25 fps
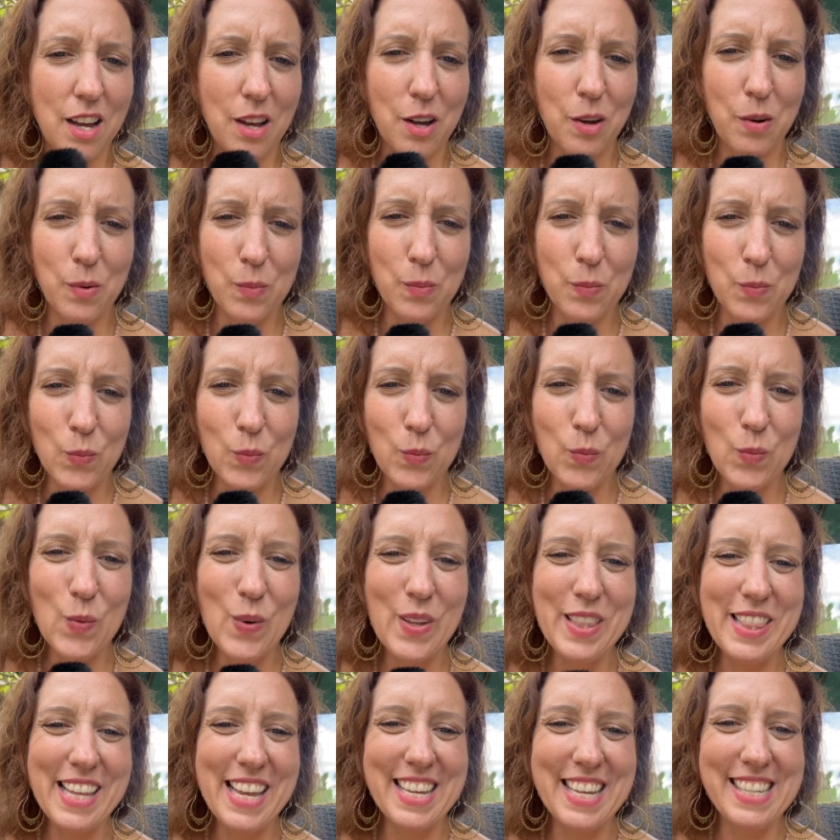
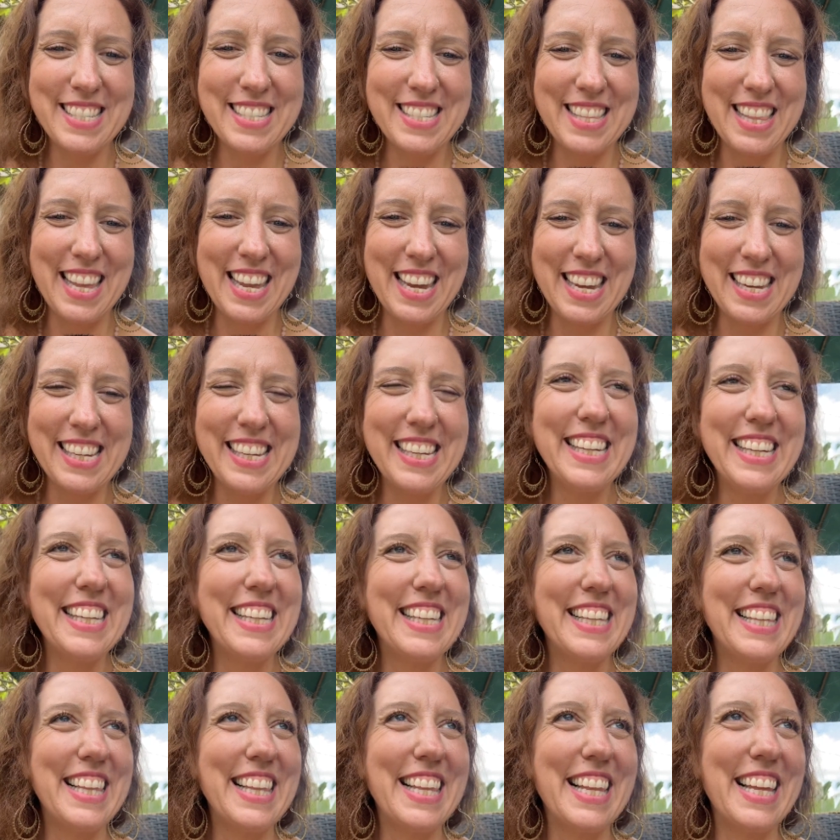One last thing,
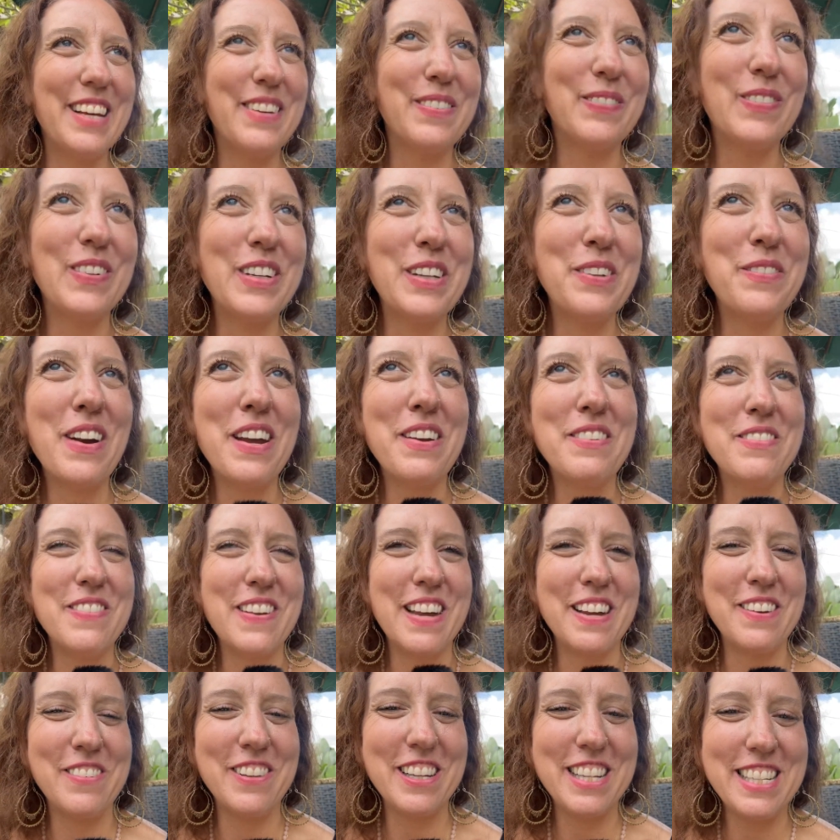and one of my
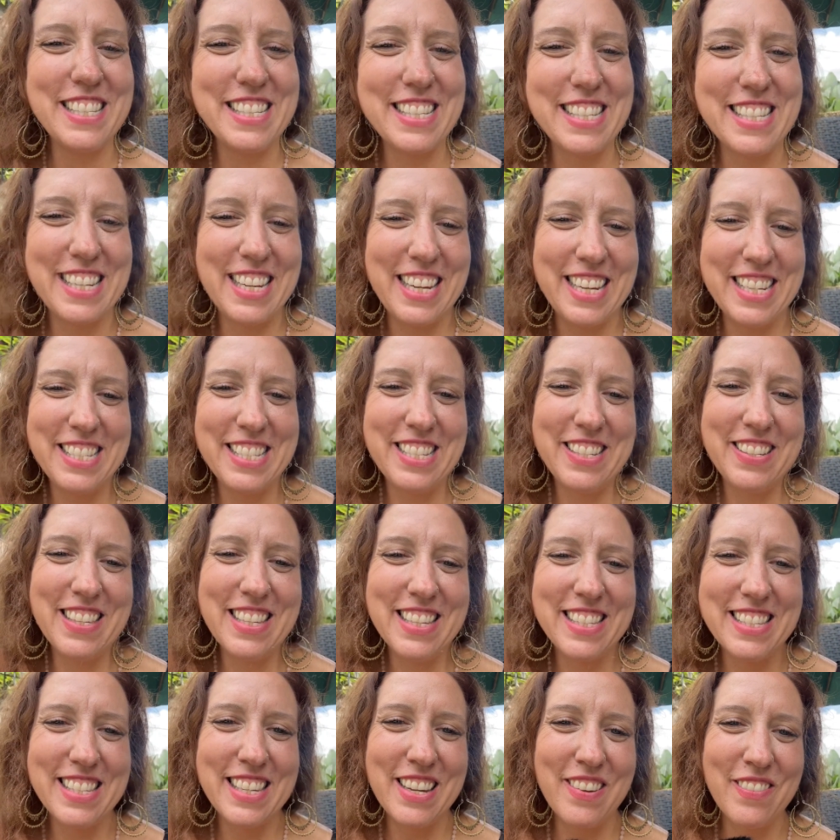favorites, and I do
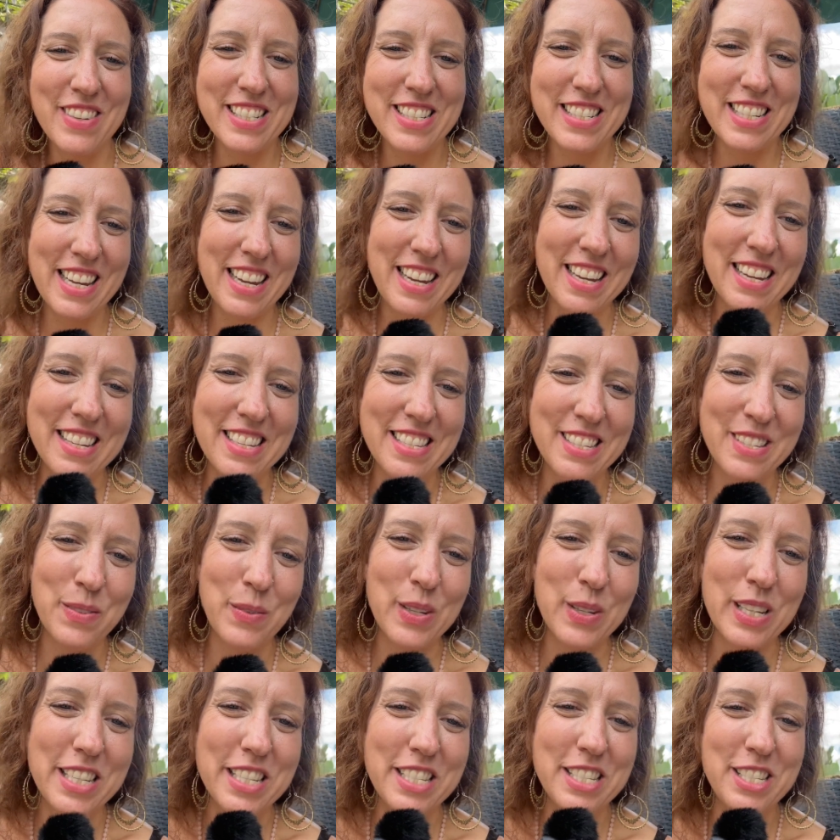this every day, is
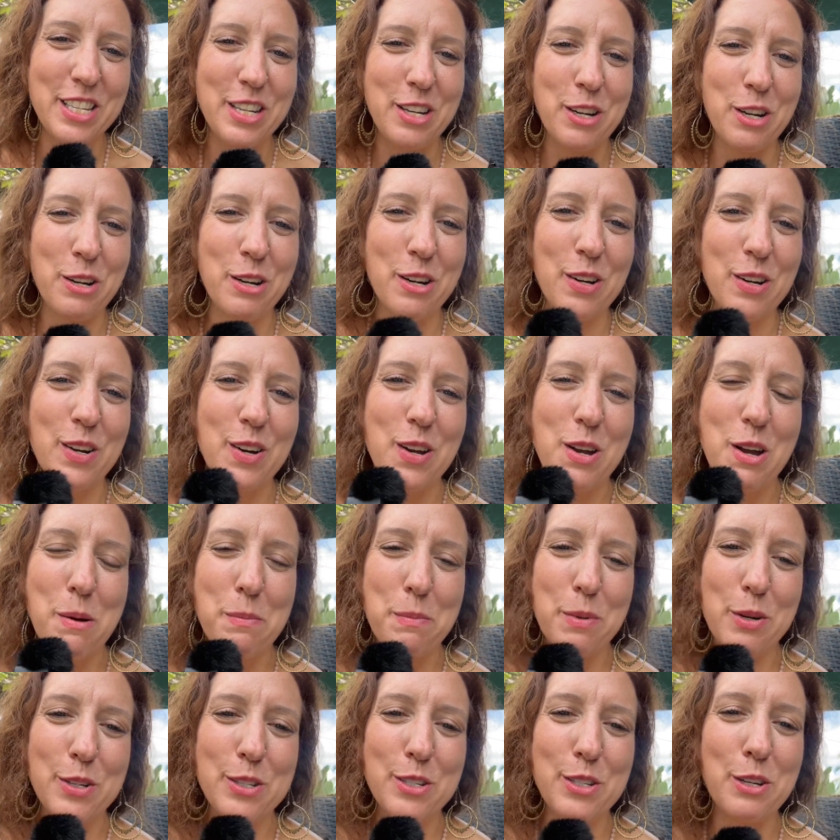what is your
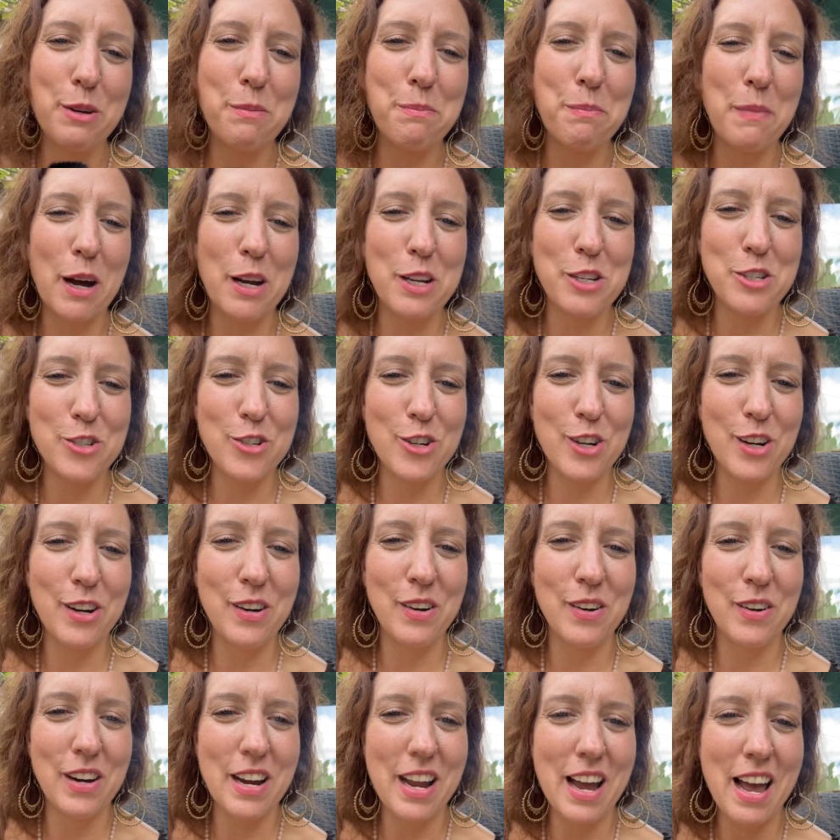personal mantra
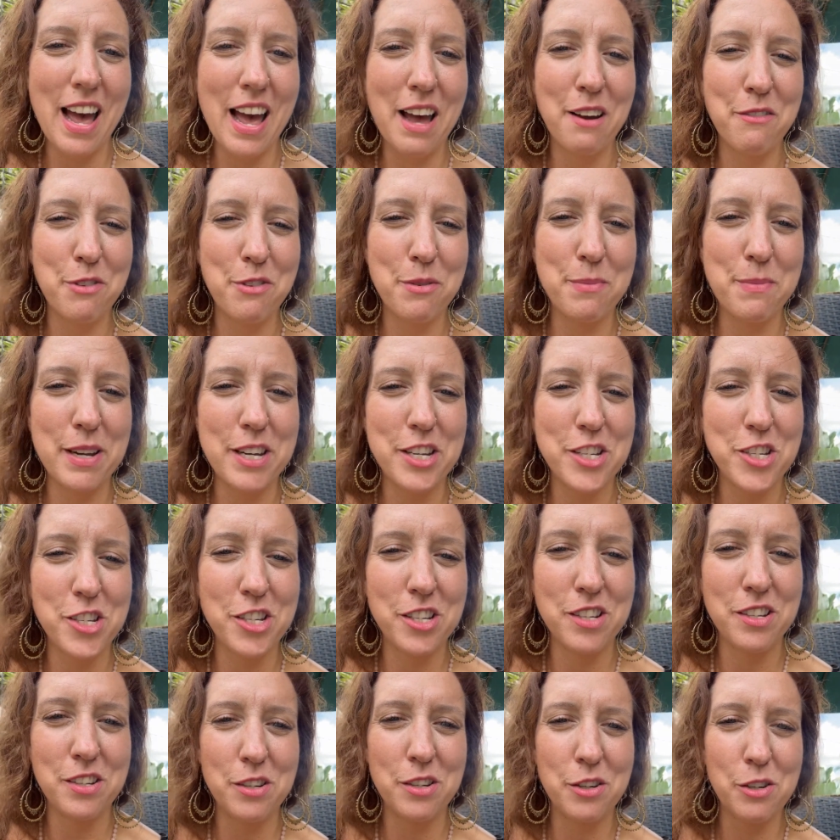or
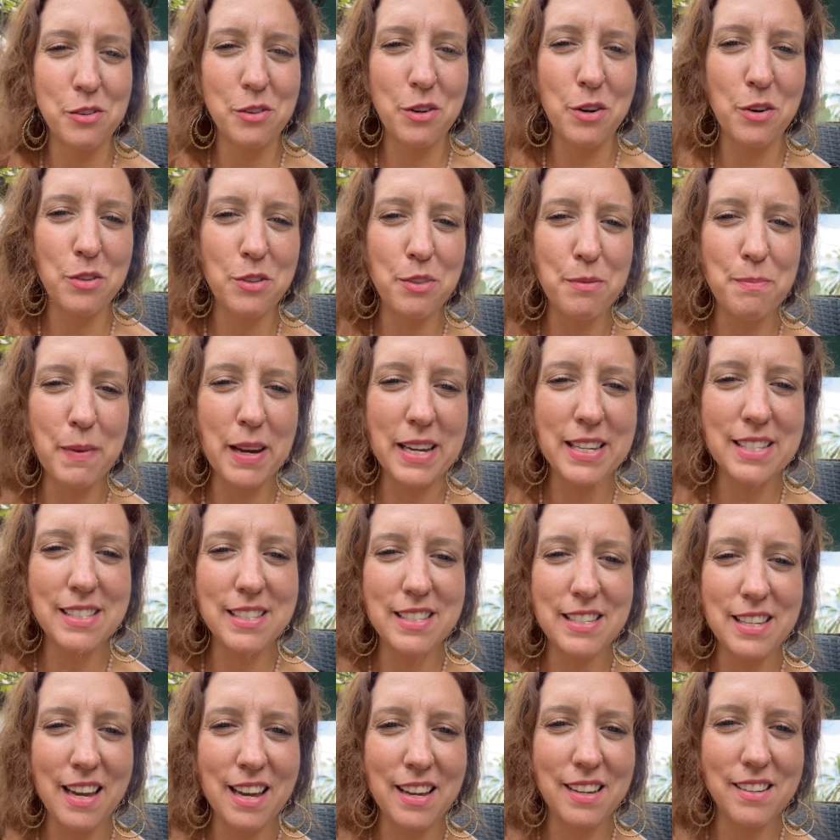affirmation or growth
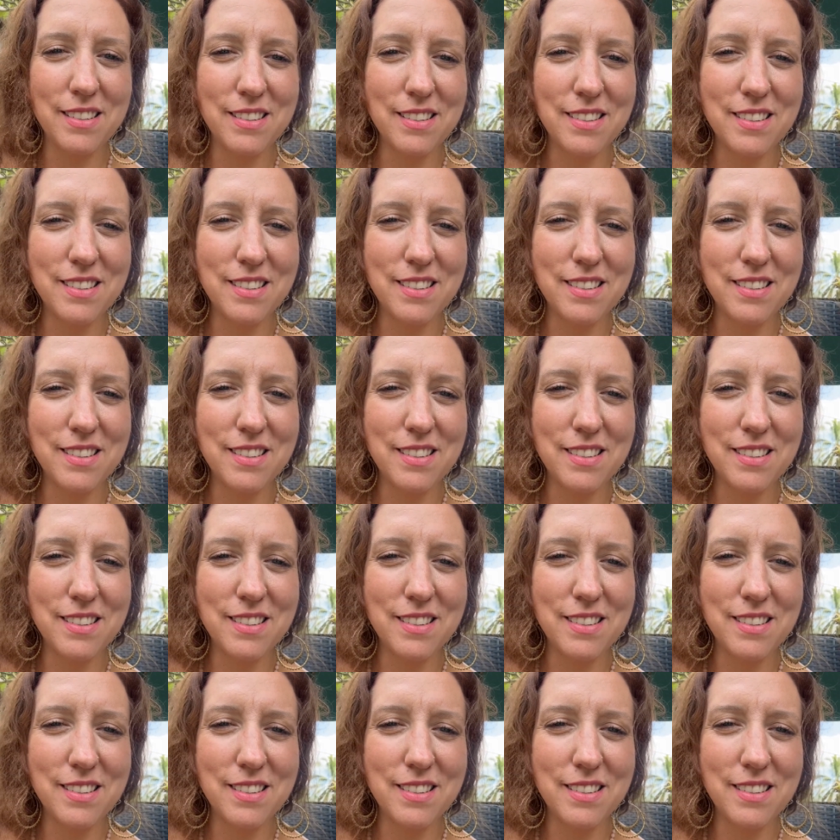mindset